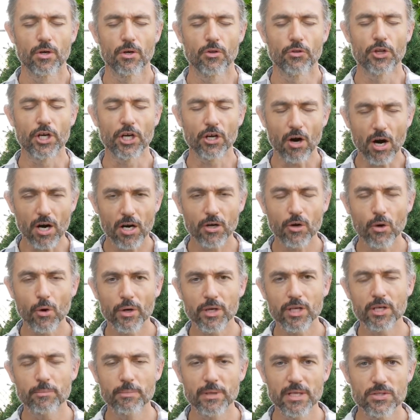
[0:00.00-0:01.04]
there are
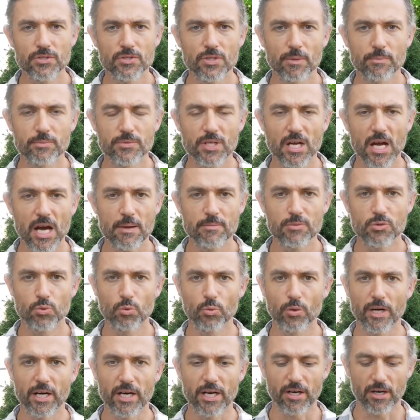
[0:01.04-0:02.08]
going to be some times
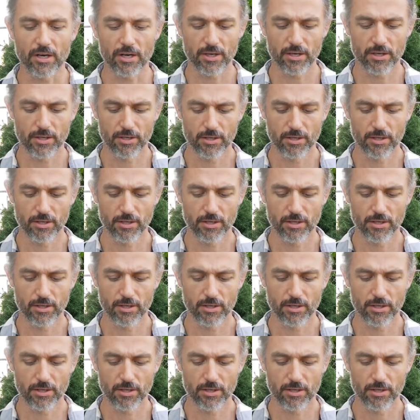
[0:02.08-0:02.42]
where